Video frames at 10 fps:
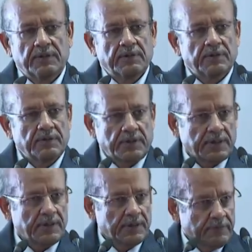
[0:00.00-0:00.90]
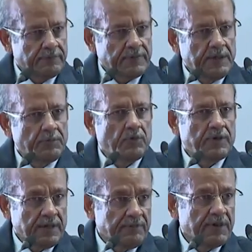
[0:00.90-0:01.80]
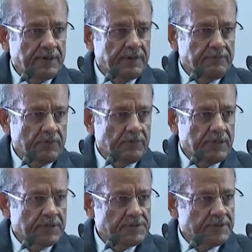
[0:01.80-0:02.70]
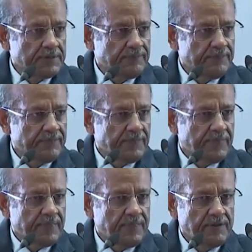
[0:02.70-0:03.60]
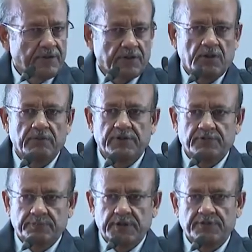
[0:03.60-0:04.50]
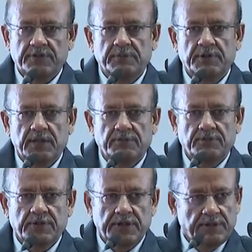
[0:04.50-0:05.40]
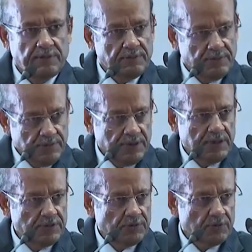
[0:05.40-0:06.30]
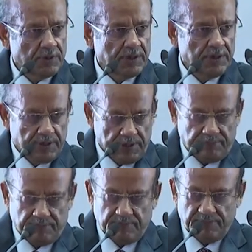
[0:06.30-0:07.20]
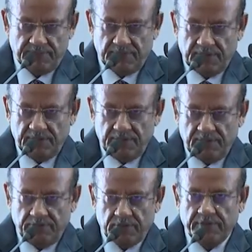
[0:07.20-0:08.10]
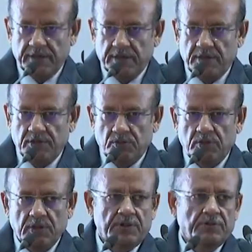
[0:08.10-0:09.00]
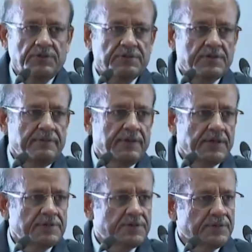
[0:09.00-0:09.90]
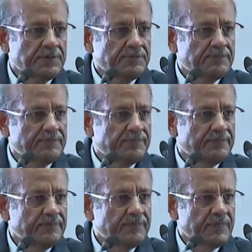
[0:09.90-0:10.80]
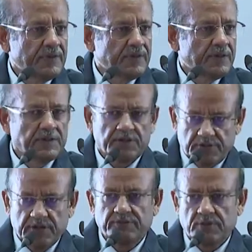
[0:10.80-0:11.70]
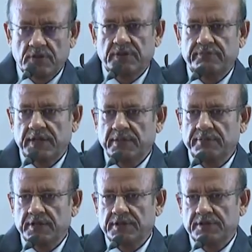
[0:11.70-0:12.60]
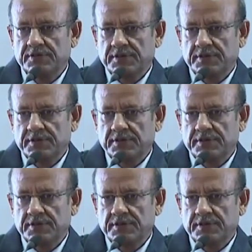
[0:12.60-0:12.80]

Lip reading: not enough of time to travel and give you a lecture, he can always spare some time sitting in his own country for 1 hour, 2 hours to just give a lecture to you. And this saves a lot of time and energy.